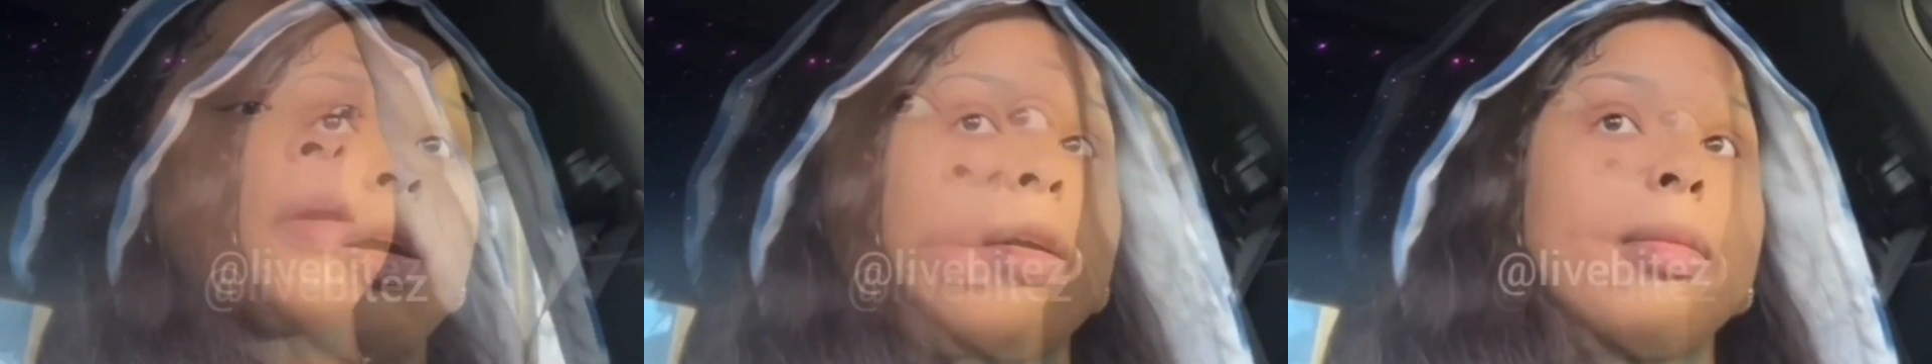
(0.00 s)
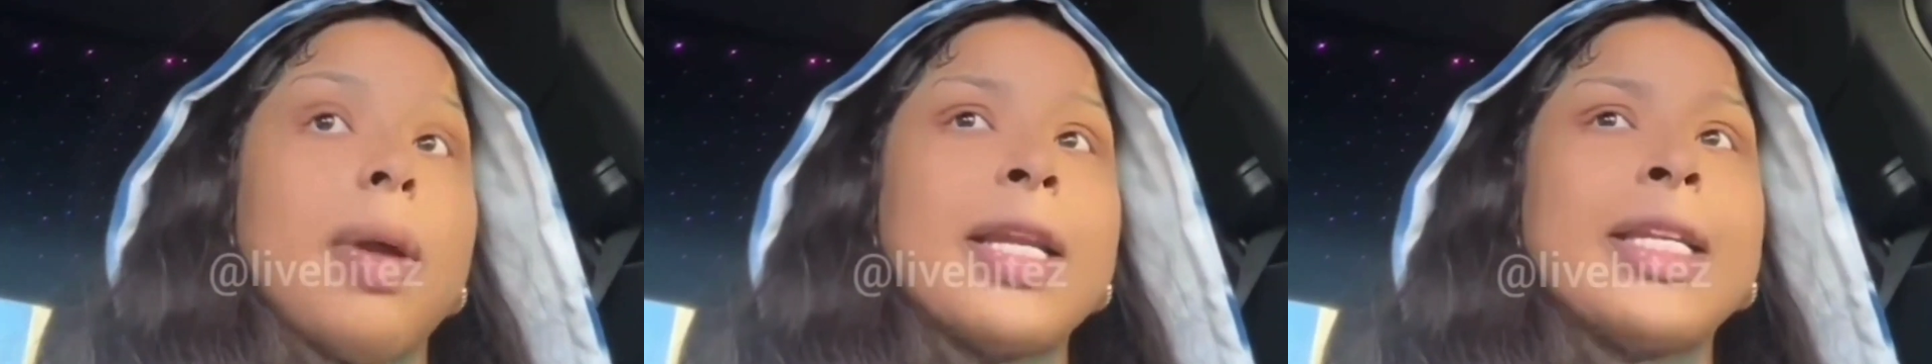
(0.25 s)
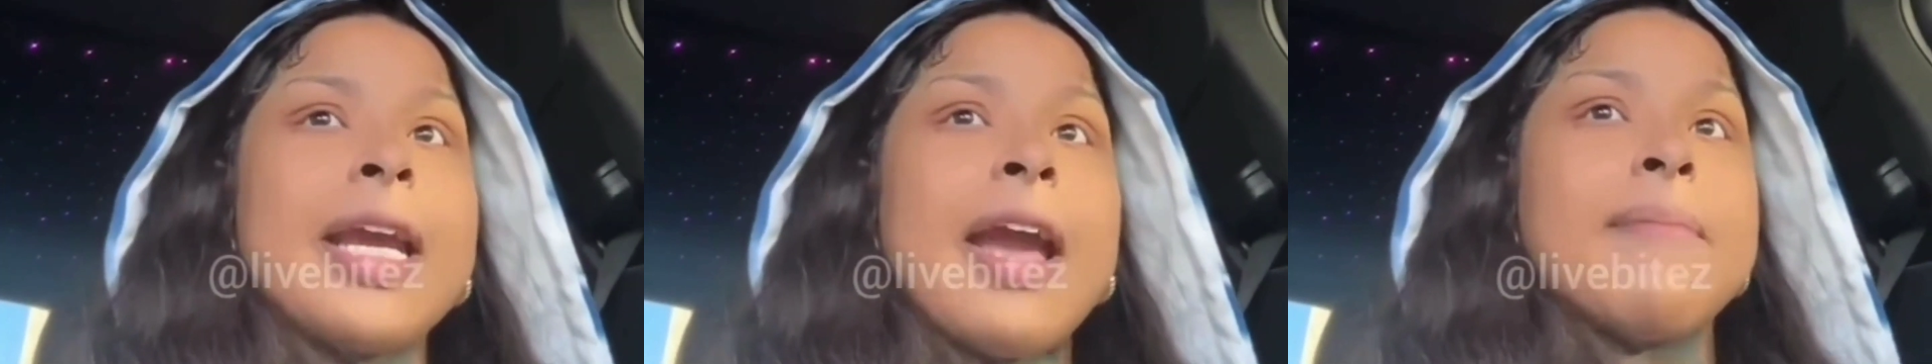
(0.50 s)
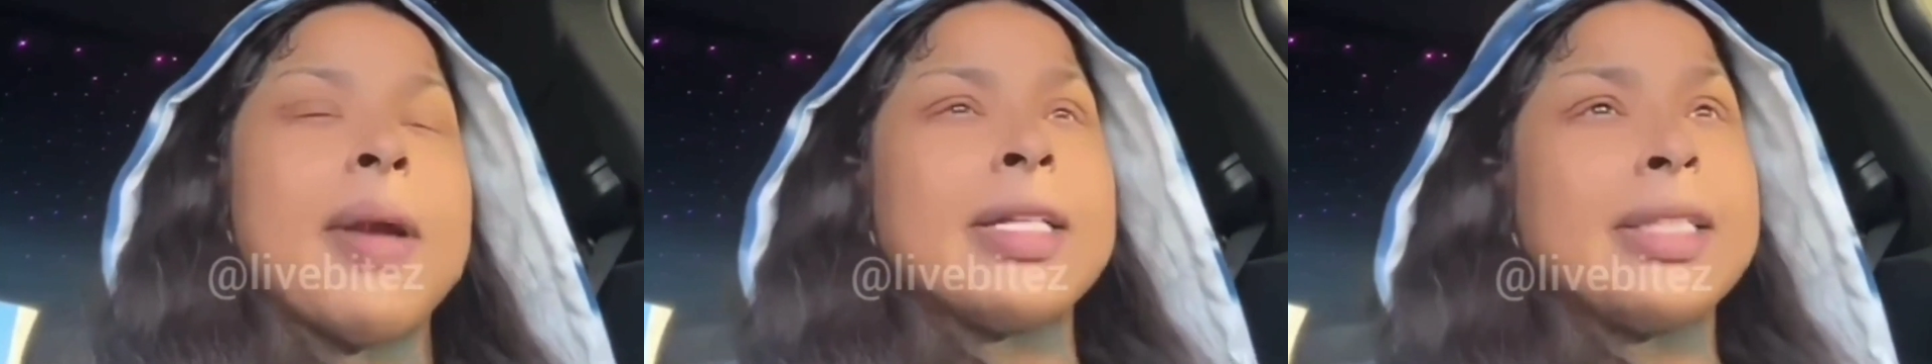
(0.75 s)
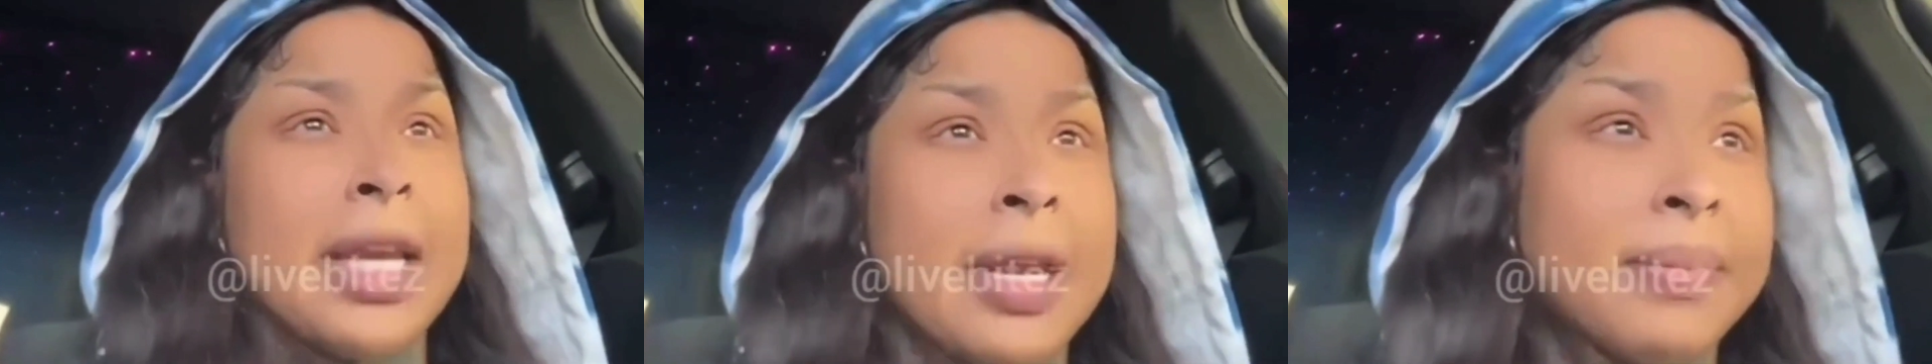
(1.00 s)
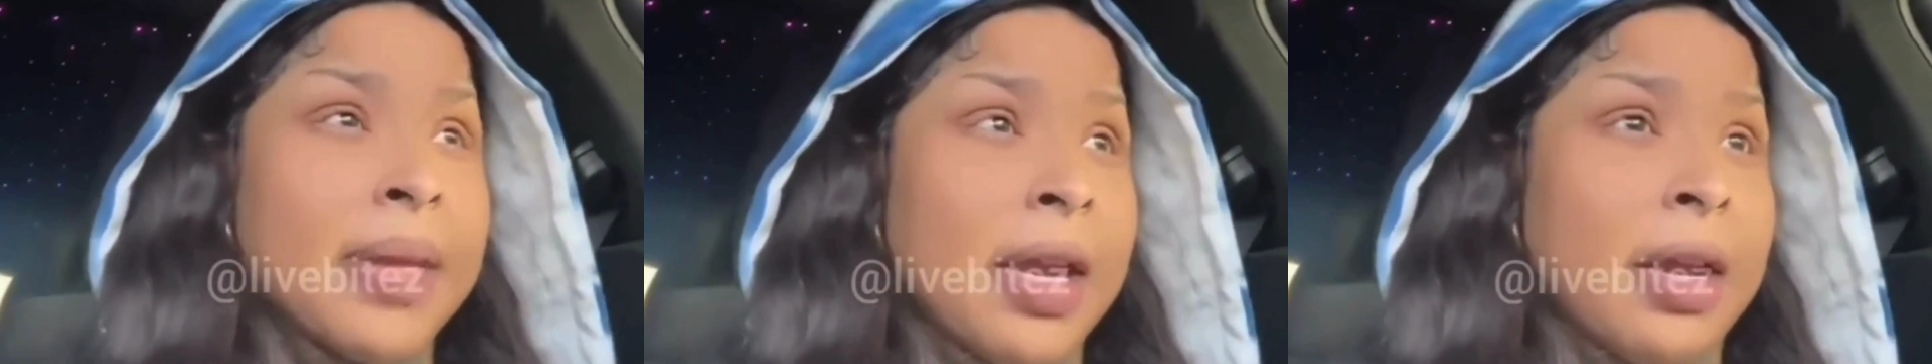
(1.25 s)
Um, I did have
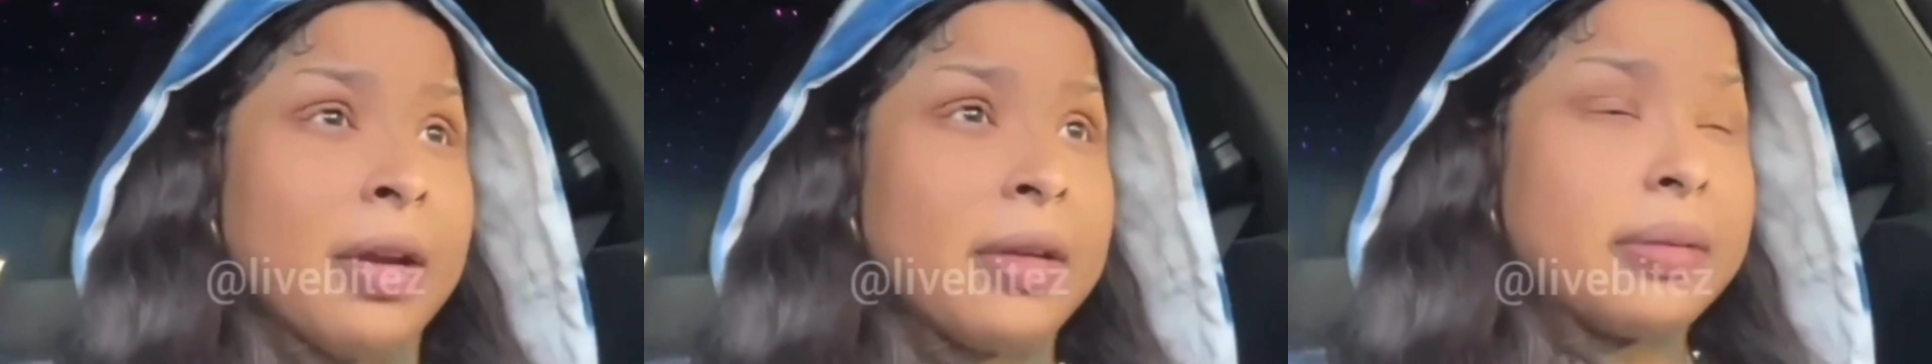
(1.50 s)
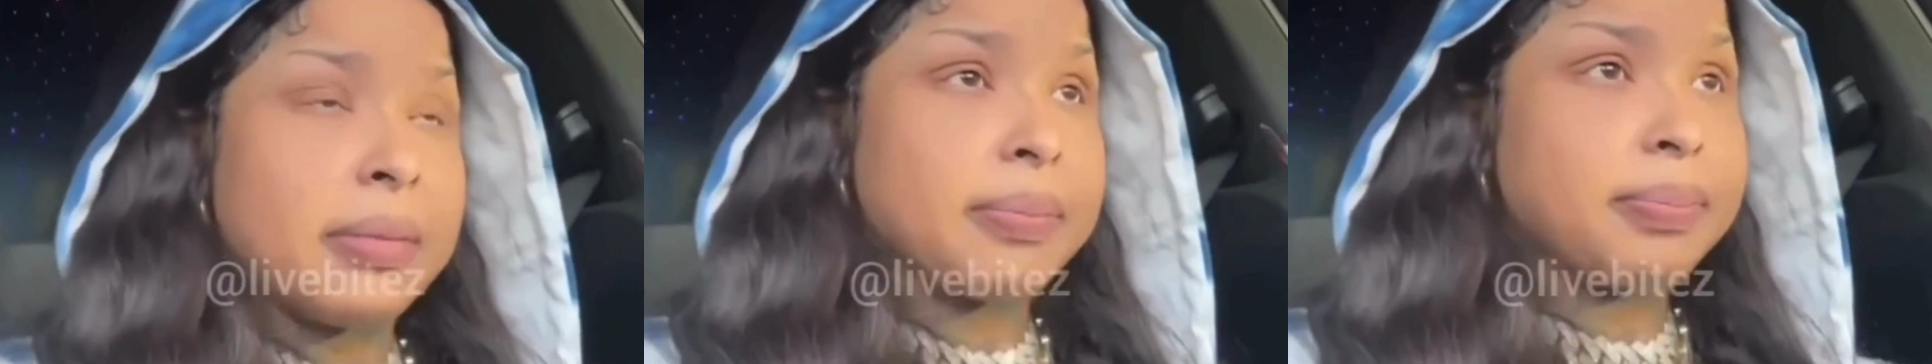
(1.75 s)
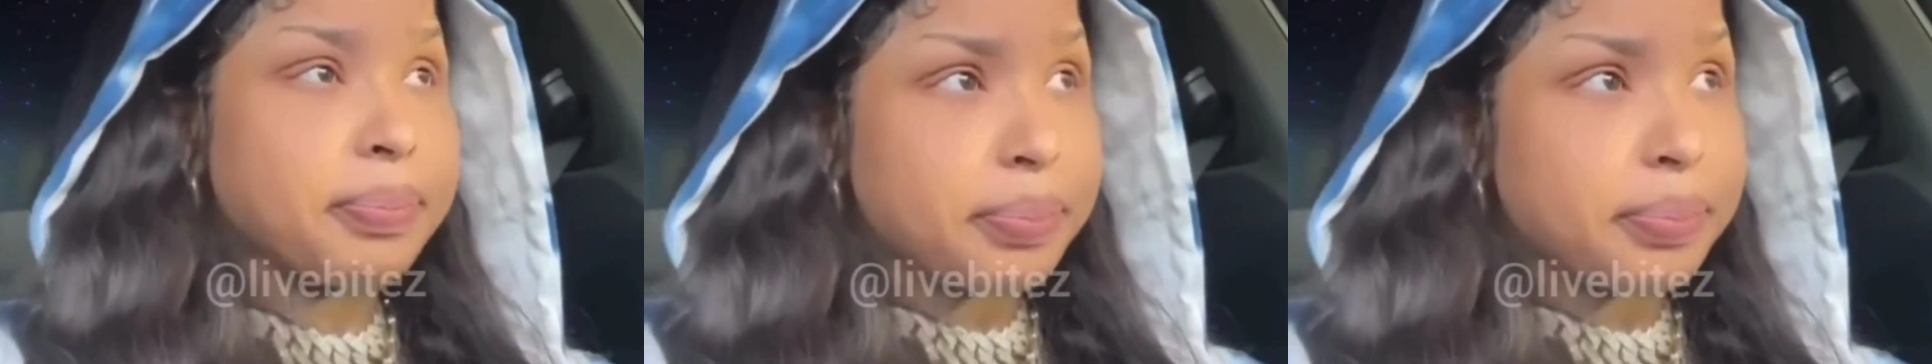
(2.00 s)
my team there,